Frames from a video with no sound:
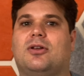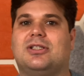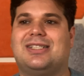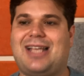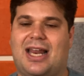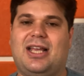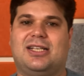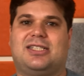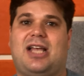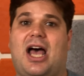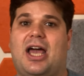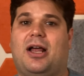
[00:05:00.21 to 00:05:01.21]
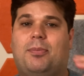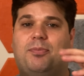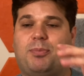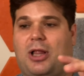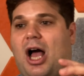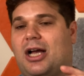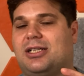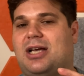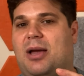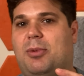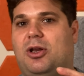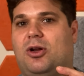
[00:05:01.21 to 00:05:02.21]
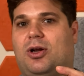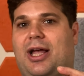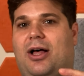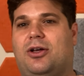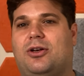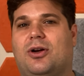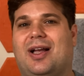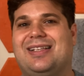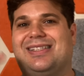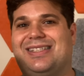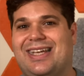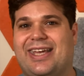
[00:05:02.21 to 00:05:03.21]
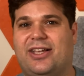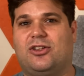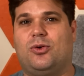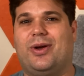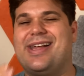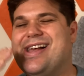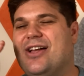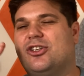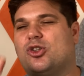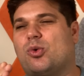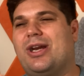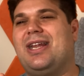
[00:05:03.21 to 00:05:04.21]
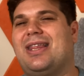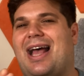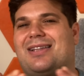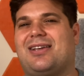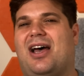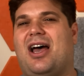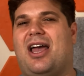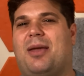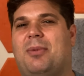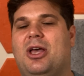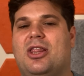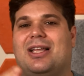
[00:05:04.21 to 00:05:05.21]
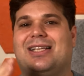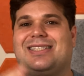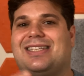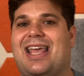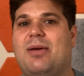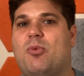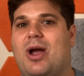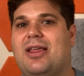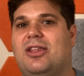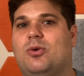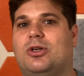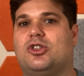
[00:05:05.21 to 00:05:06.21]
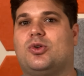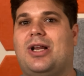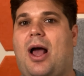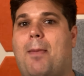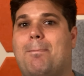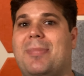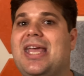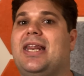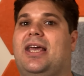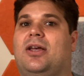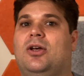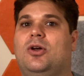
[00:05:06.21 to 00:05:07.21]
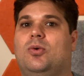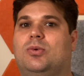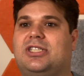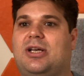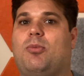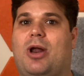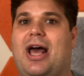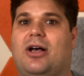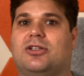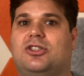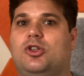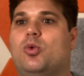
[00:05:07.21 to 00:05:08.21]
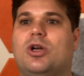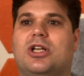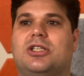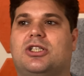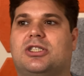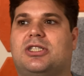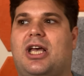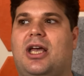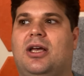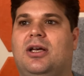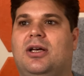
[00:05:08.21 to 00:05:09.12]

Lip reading: setting aside a block of time in your calendar and sticking to it, treating that time the same way that you would treat a meeting with someone else. You wouldn't just say,